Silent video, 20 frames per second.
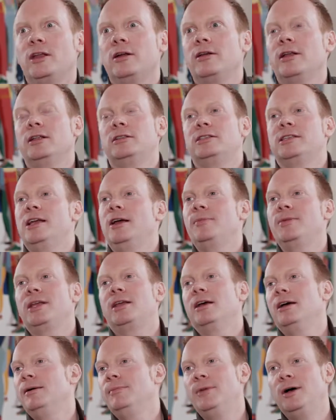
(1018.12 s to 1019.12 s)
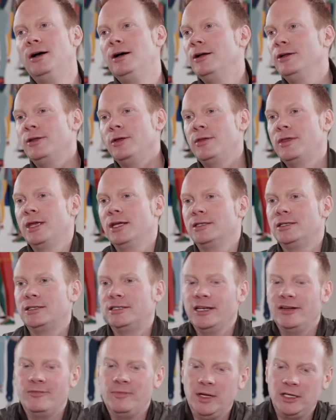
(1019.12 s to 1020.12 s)
internet's now become, you think it's a
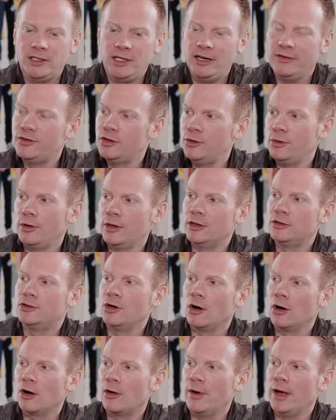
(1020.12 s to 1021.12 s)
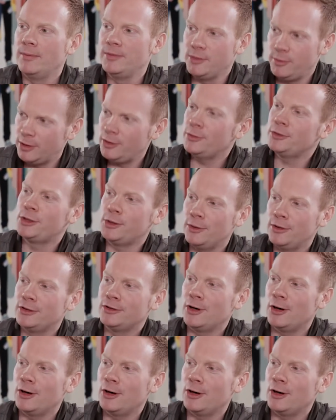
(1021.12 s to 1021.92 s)
safe place. You'd have to do it on the dark web. Do you want to do a show on the